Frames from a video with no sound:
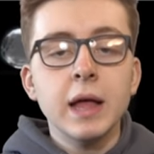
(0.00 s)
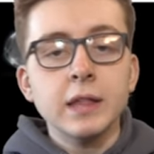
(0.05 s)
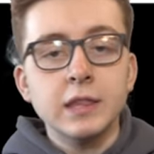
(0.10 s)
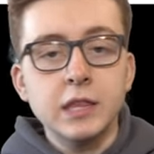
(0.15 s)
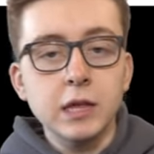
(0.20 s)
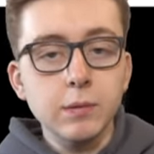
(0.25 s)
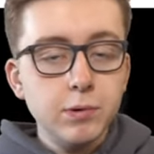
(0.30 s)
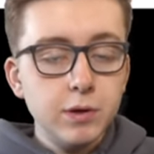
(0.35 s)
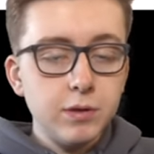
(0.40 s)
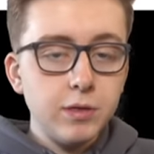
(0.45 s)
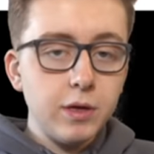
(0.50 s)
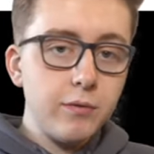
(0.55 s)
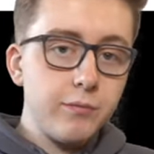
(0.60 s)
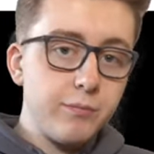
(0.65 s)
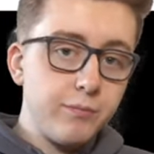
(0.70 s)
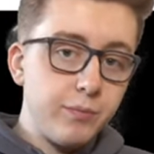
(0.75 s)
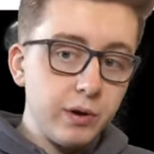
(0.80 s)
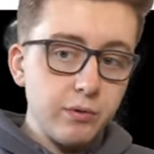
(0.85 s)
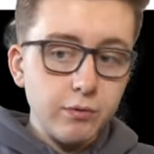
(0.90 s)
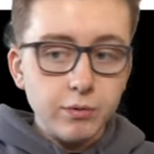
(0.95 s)
Typically,
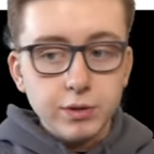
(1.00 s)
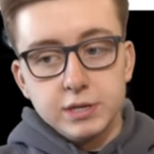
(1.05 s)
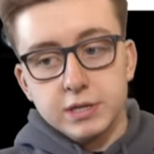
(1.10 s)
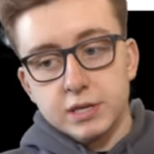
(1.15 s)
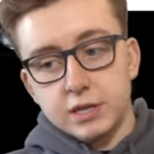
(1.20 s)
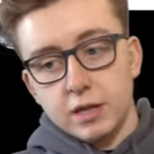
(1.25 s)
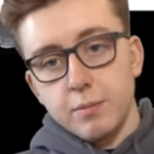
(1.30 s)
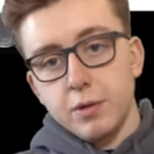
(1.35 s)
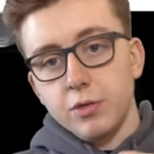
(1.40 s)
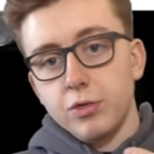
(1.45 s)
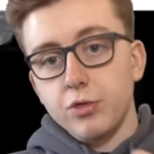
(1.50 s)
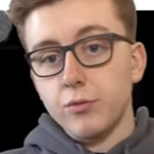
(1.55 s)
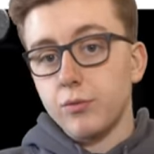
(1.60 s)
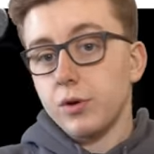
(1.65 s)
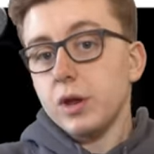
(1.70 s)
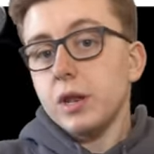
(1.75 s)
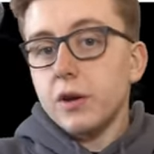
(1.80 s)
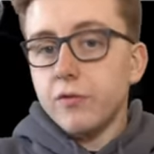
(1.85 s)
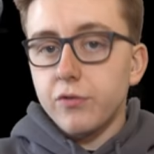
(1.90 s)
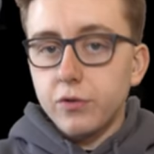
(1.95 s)
they've been releasing them in
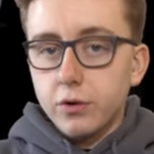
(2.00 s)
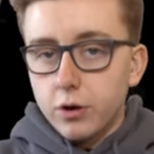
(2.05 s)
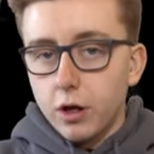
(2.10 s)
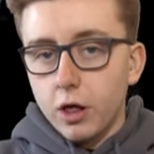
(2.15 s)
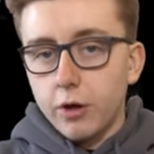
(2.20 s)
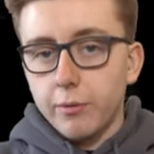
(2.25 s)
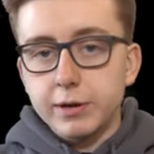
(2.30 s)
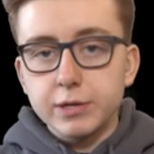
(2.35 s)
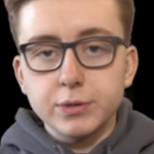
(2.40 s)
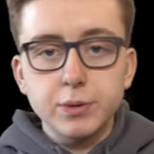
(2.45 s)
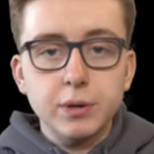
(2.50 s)
three different colorways.